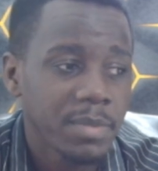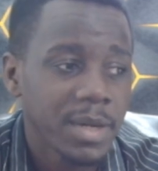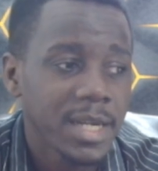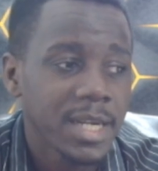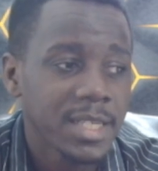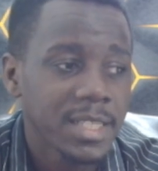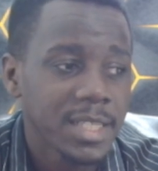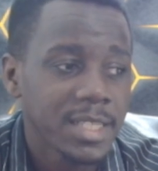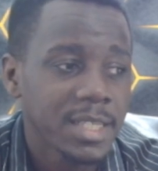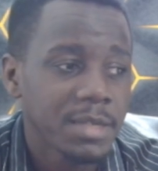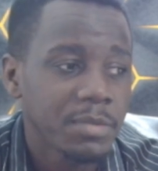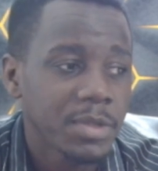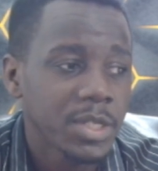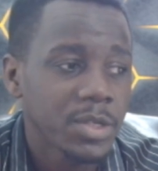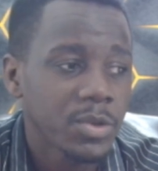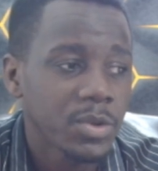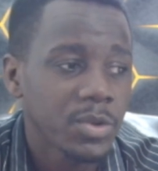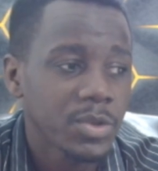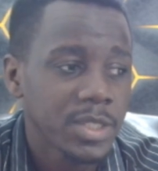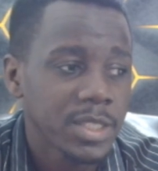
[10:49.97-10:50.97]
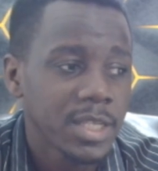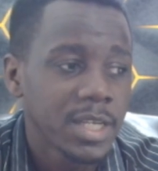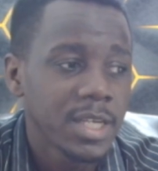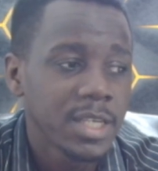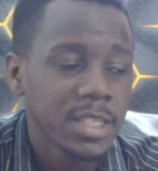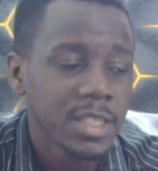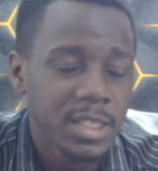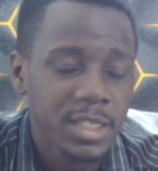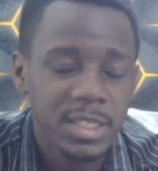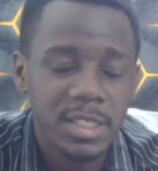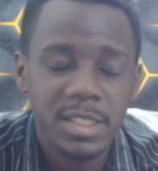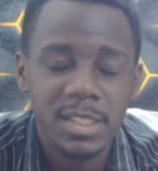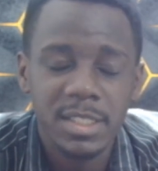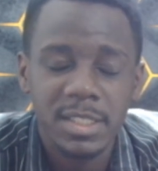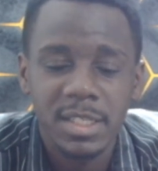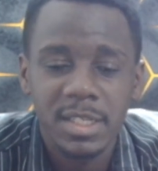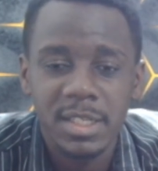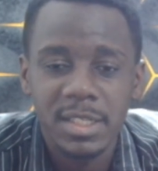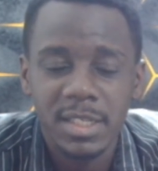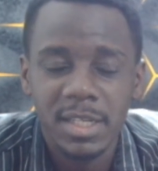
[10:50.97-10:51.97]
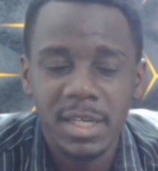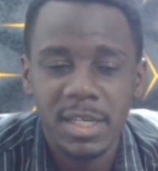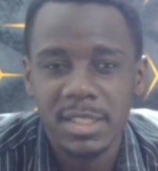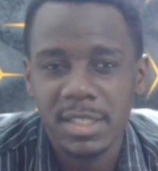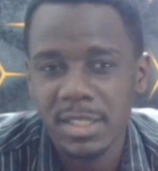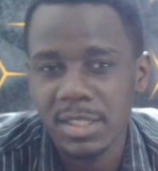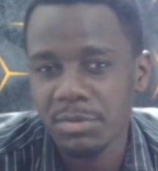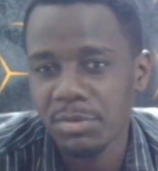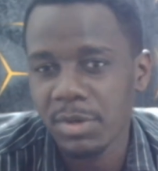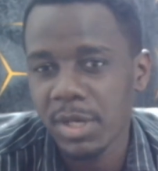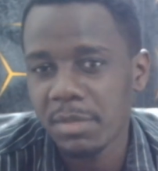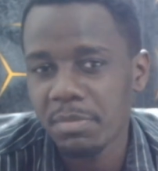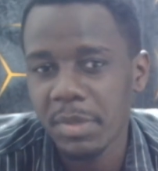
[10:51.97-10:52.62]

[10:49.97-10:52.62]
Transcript: And Arteta really got his tactics right.